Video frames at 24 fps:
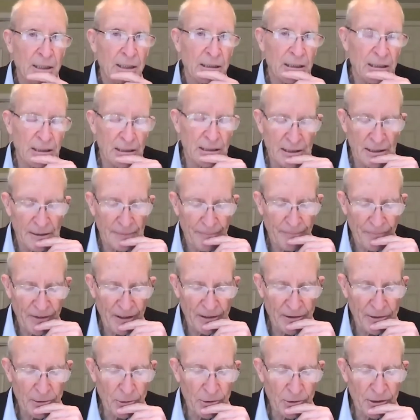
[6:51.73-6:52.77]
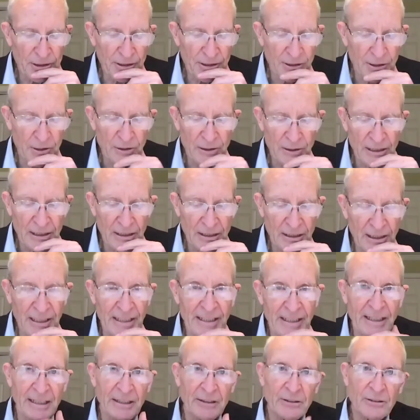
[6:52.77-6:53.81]
uh, two year uh,
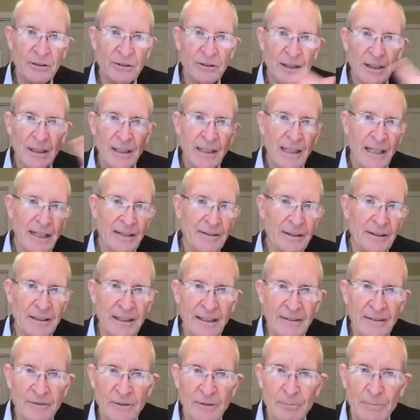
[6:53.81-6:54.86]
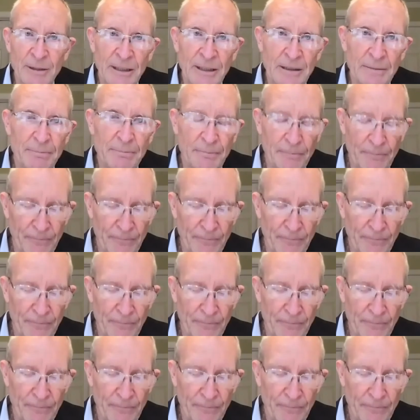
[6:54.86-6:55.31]
lags. I think they have to be,